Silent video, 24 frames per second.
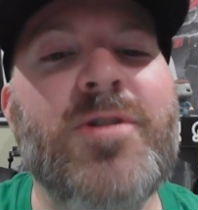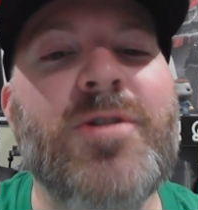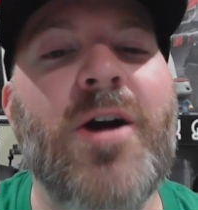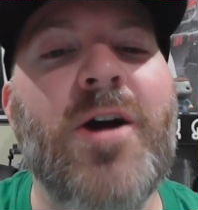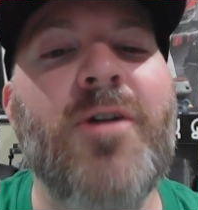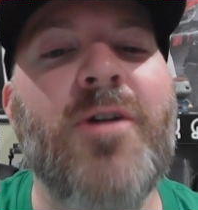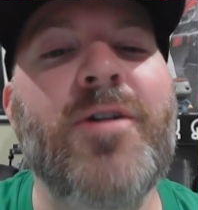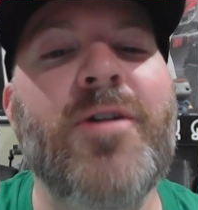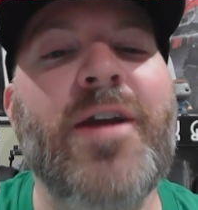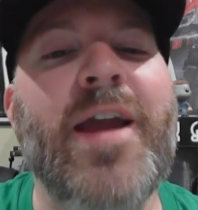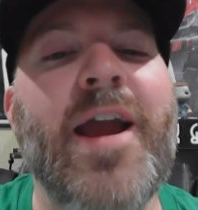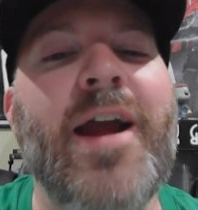
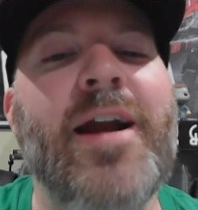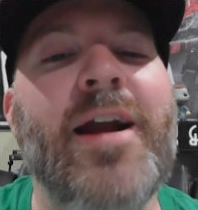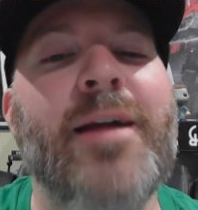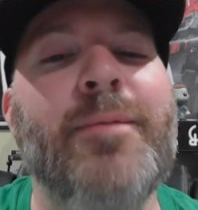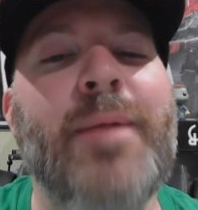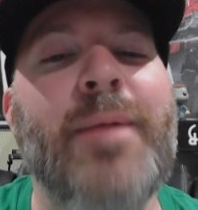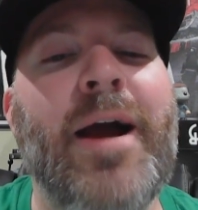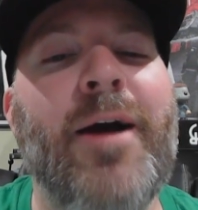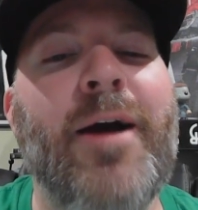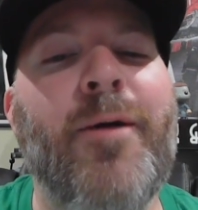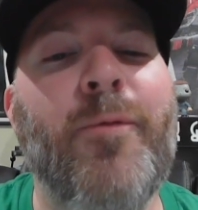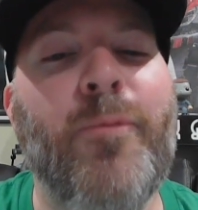don't care
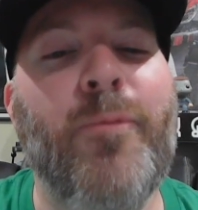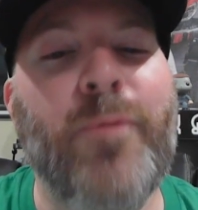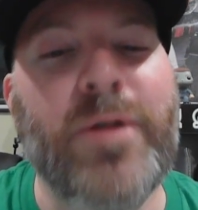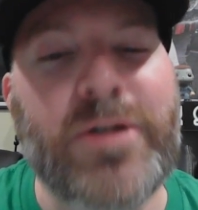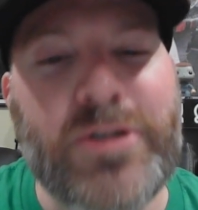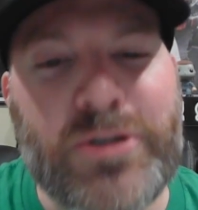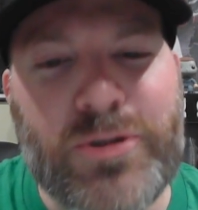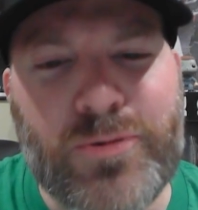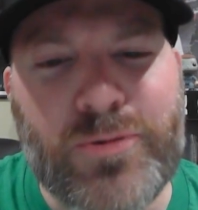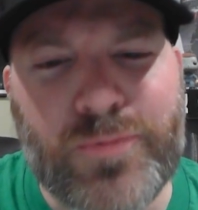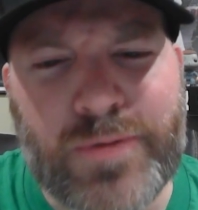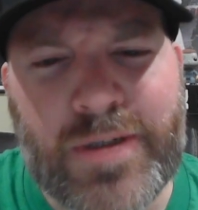about
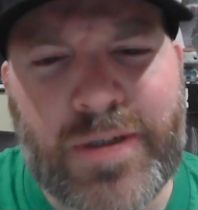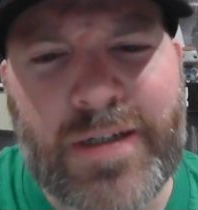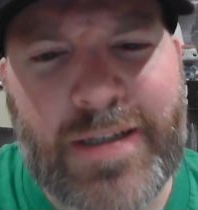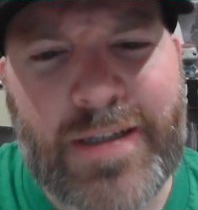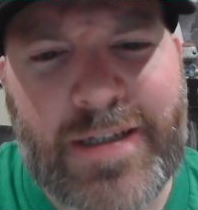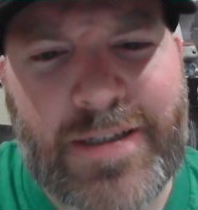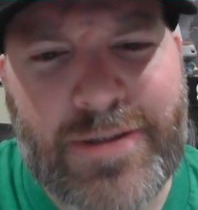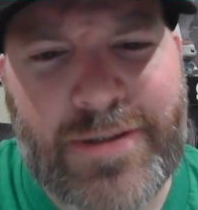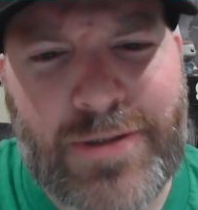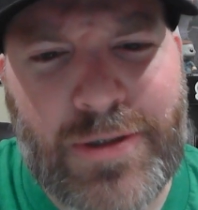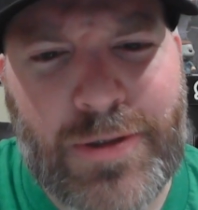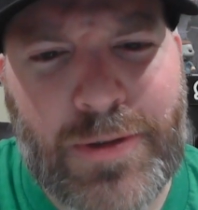what you
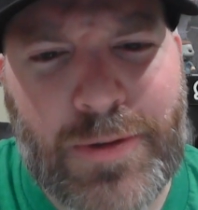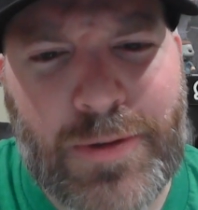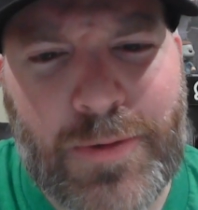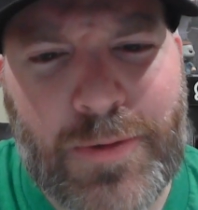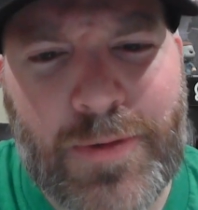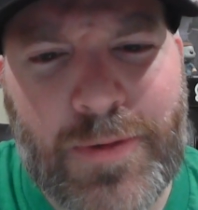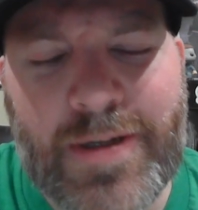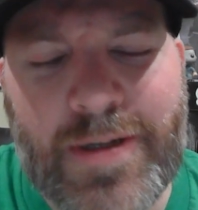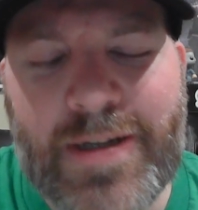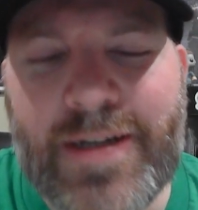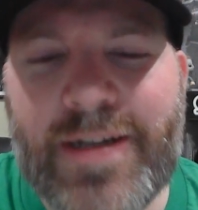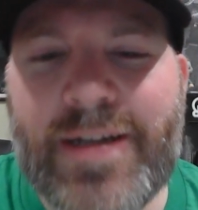really do.